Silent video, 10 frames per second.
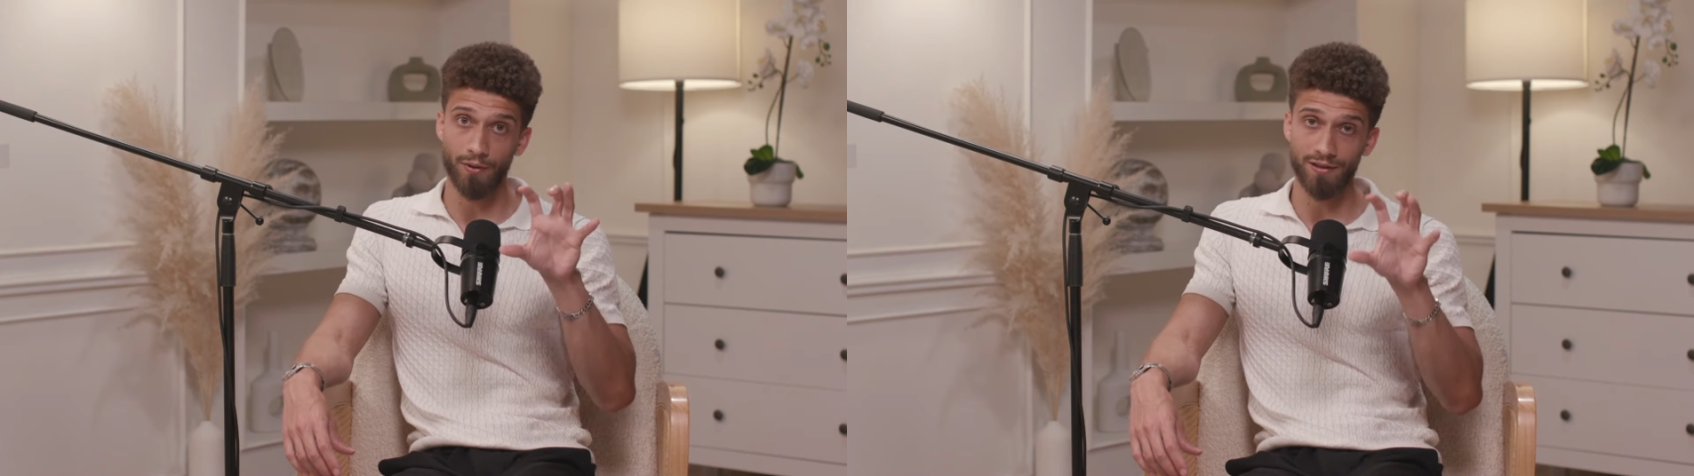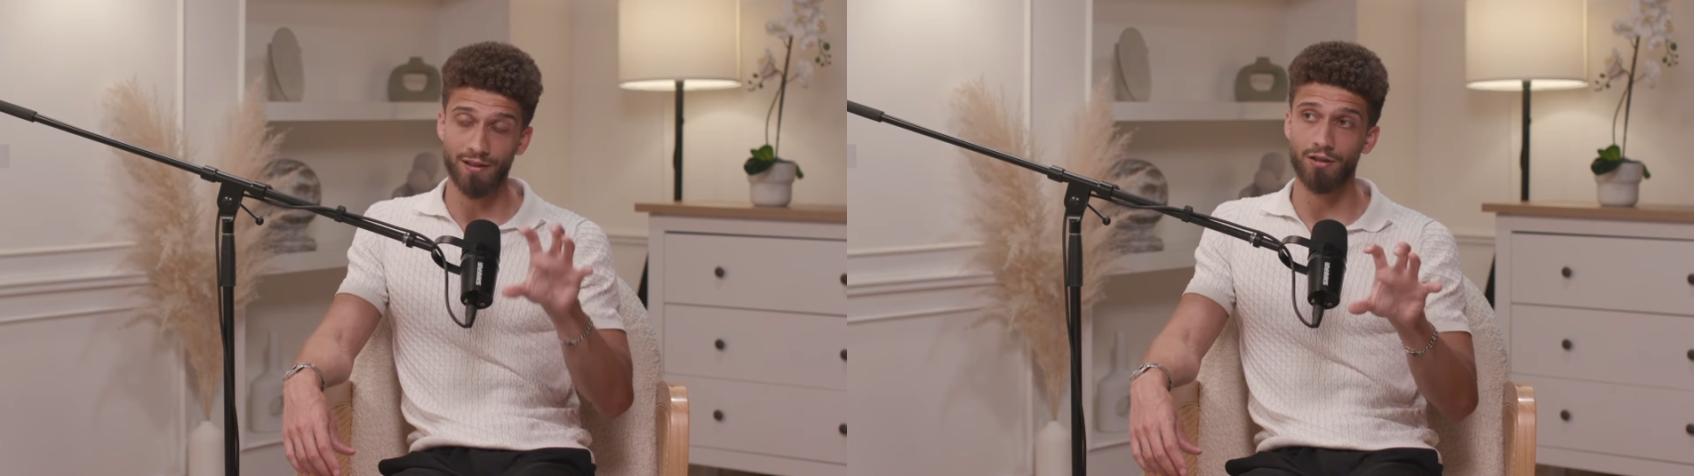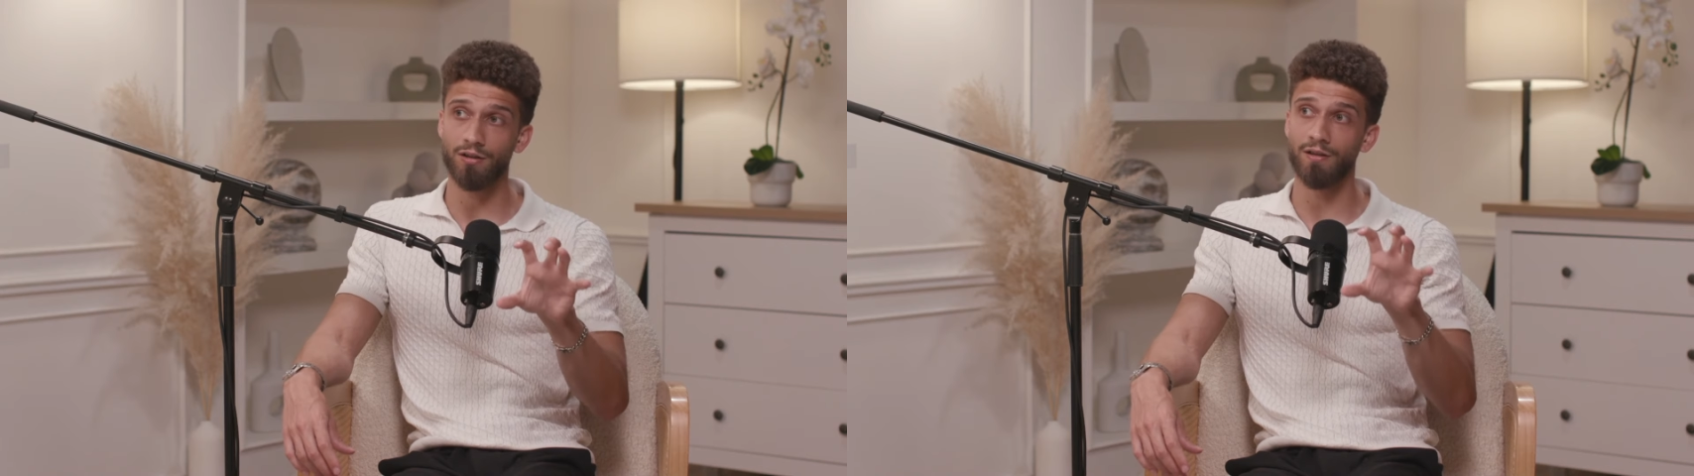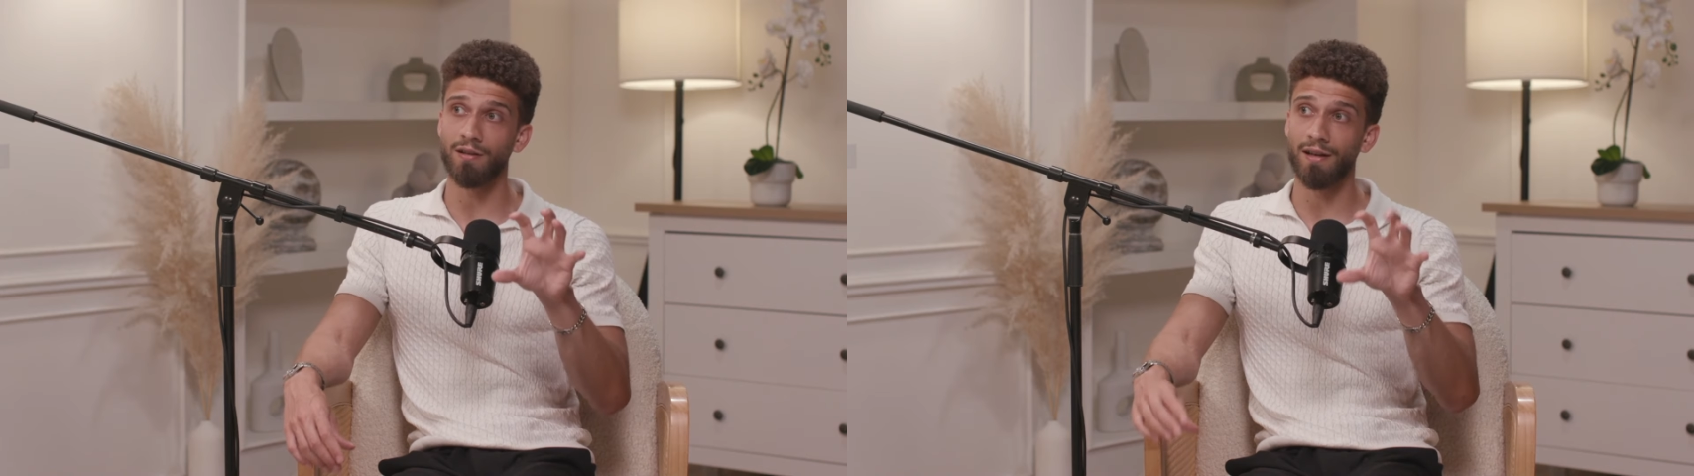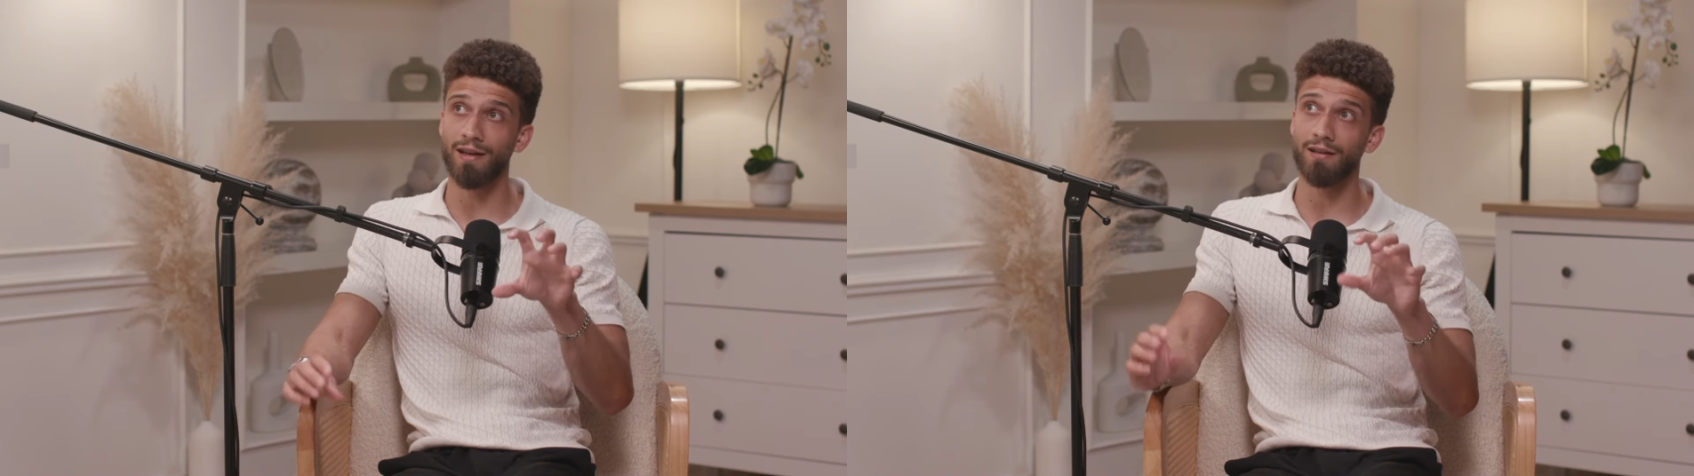
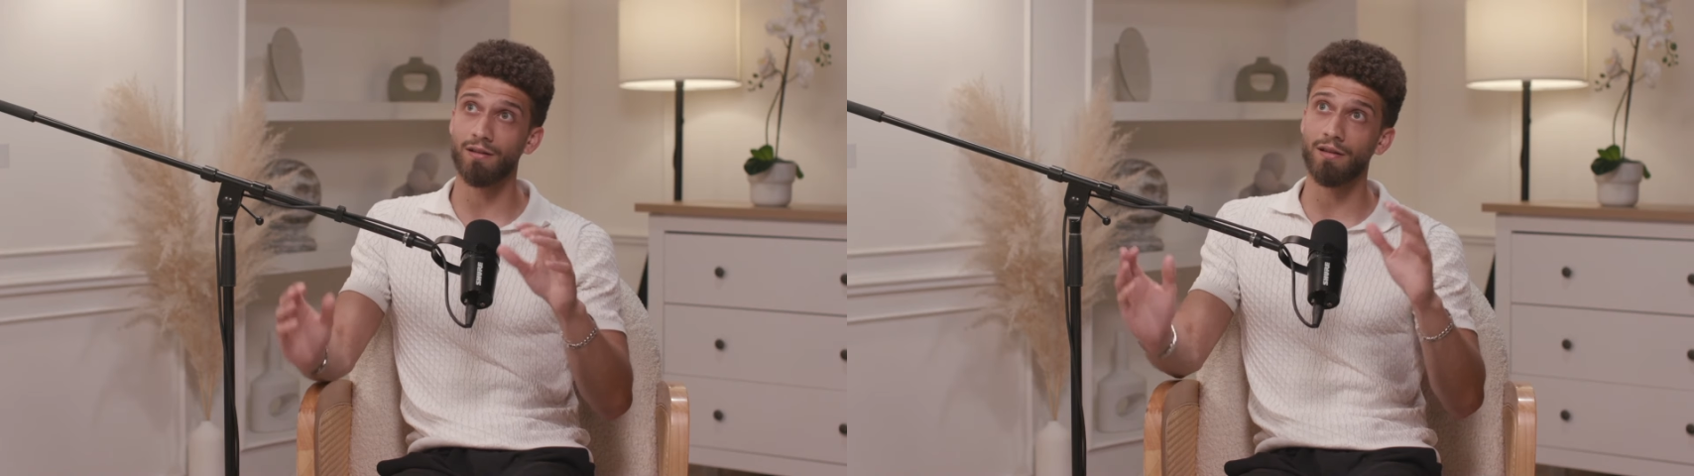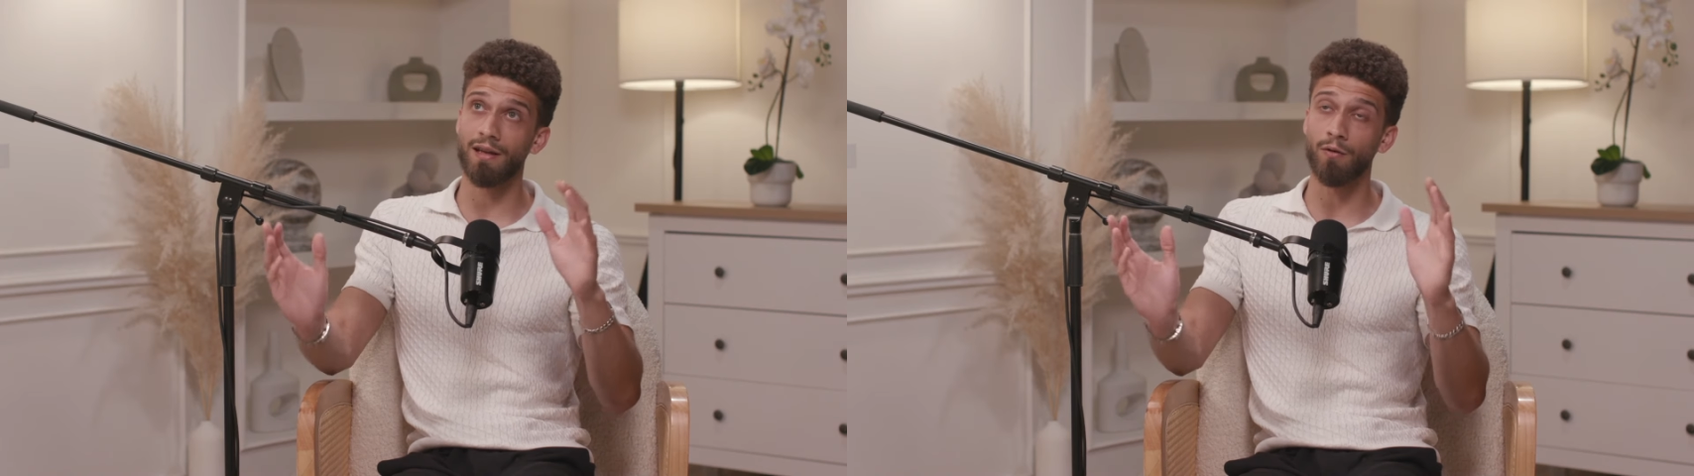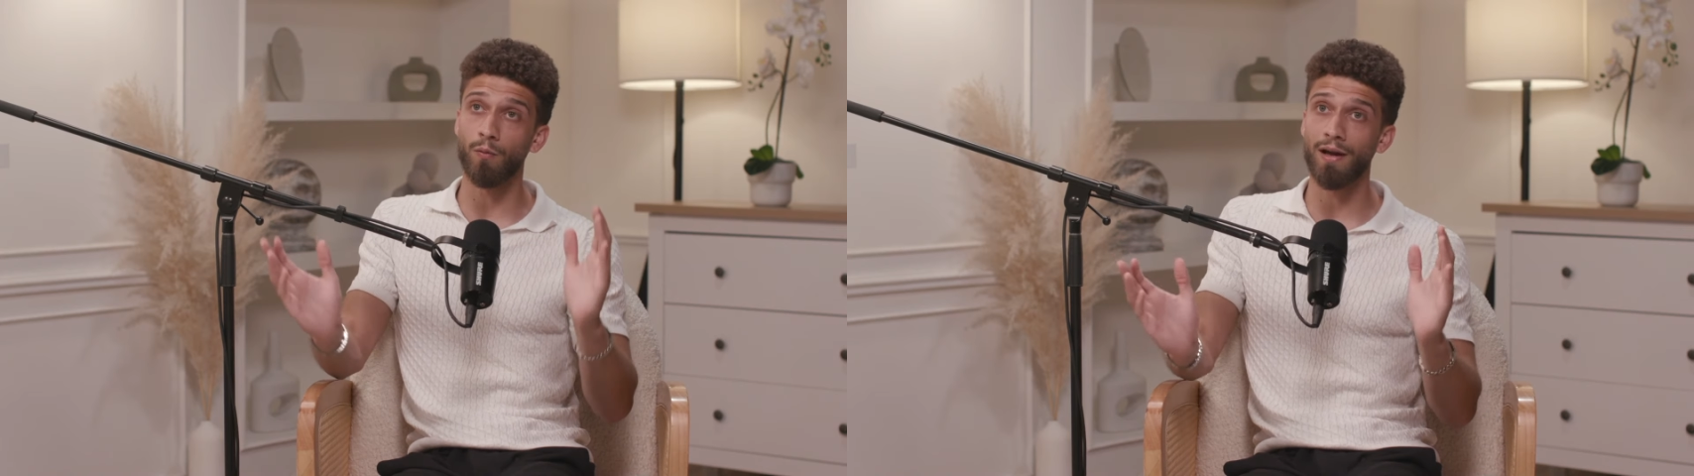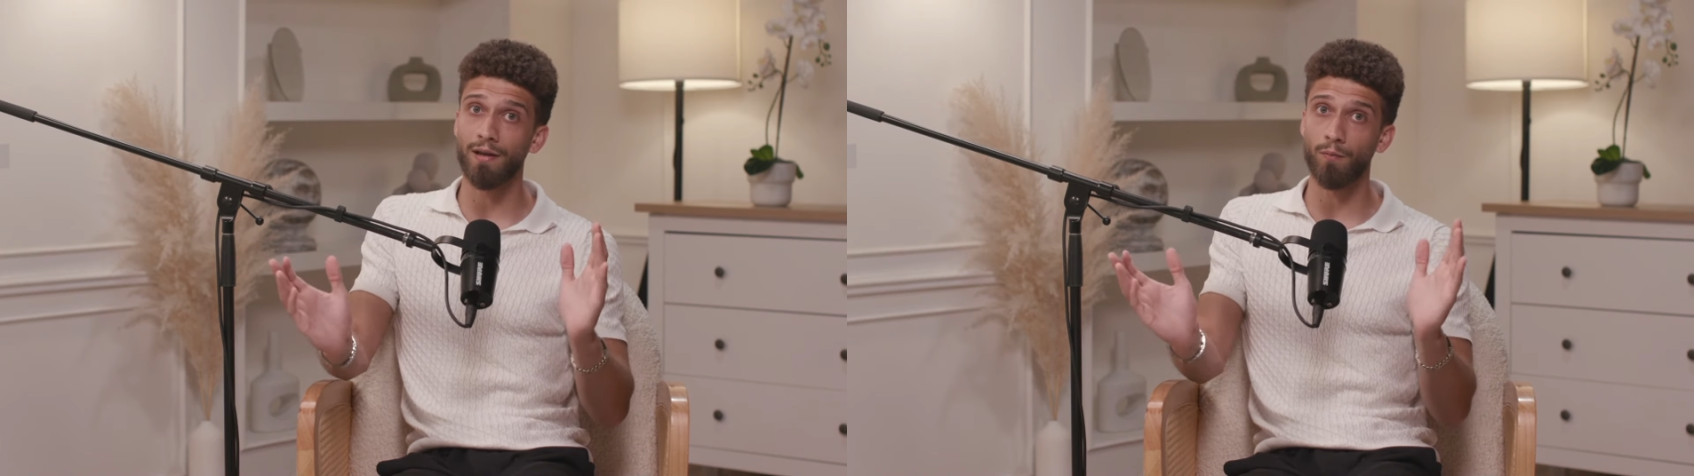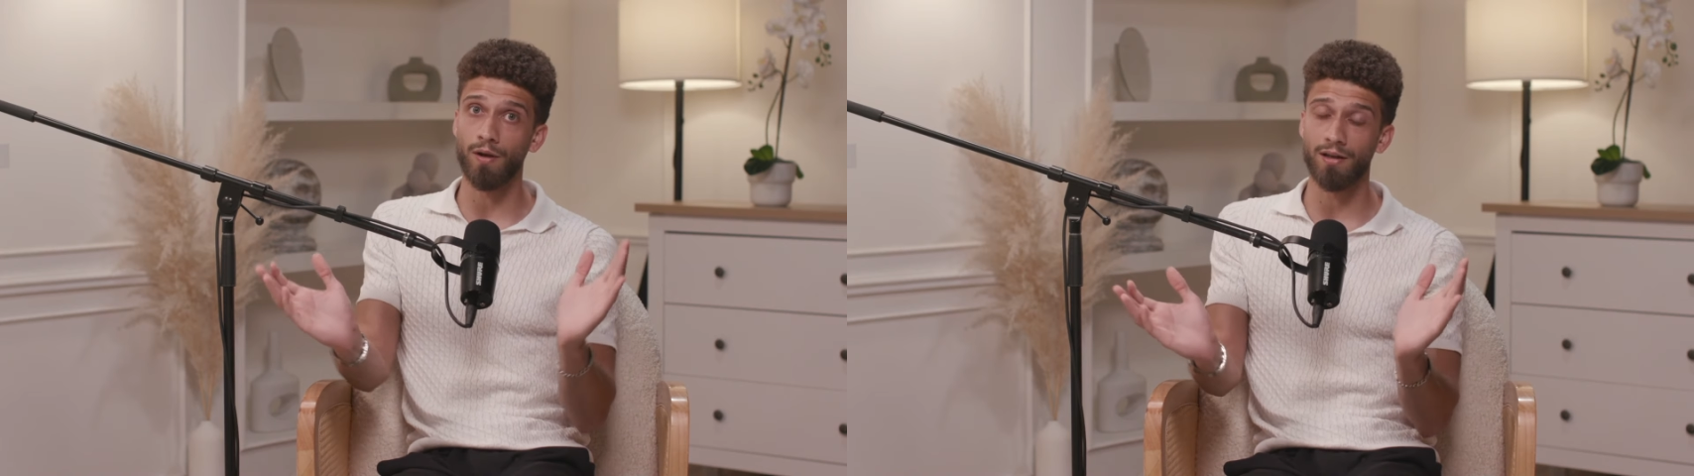position it in a way
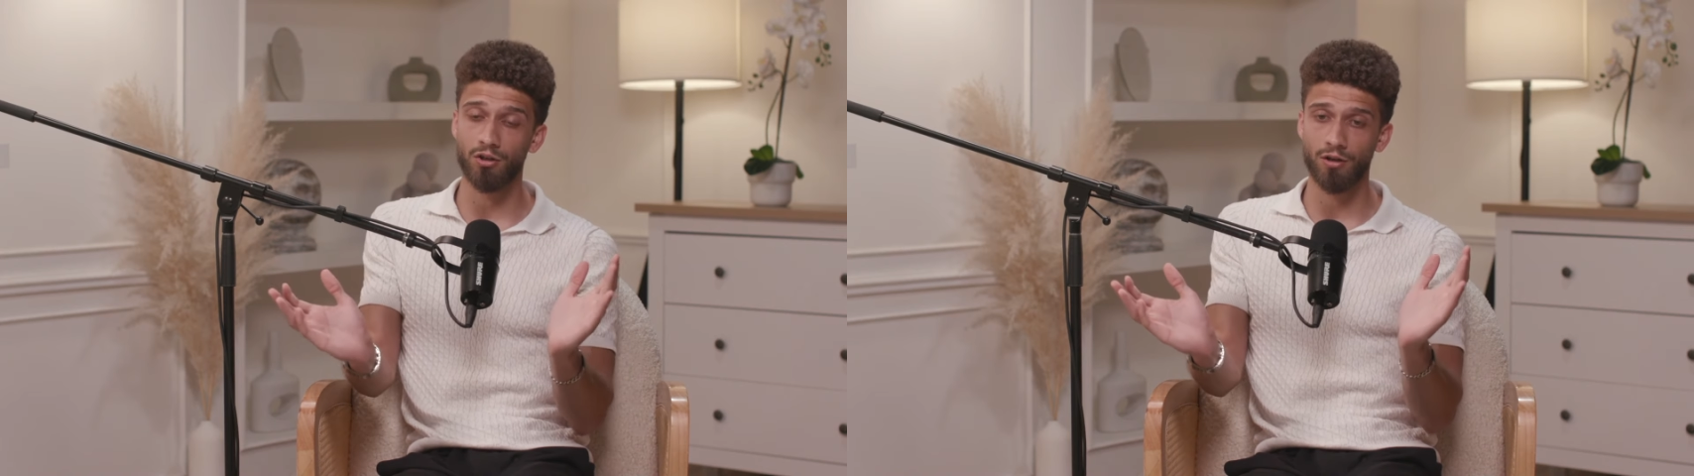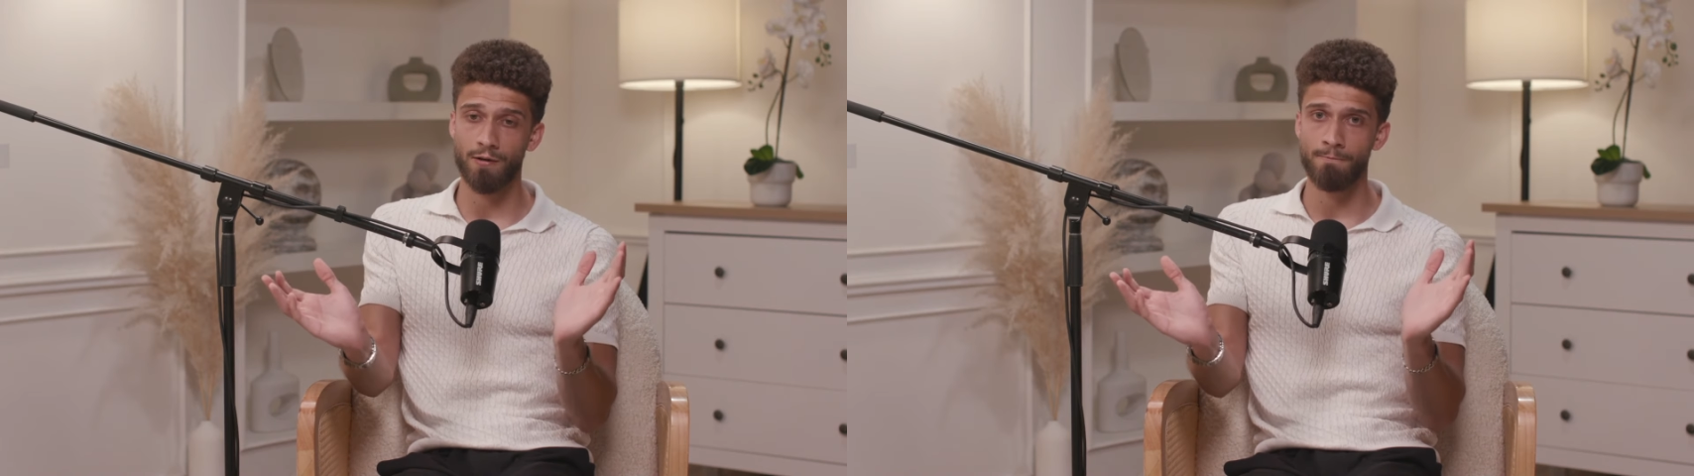in which